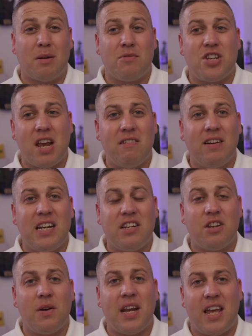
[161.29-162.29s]
I'm generally
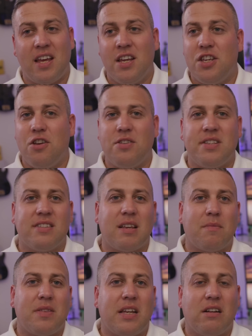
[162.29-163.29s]
doing it using
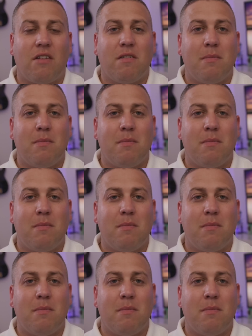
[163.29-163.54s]
something like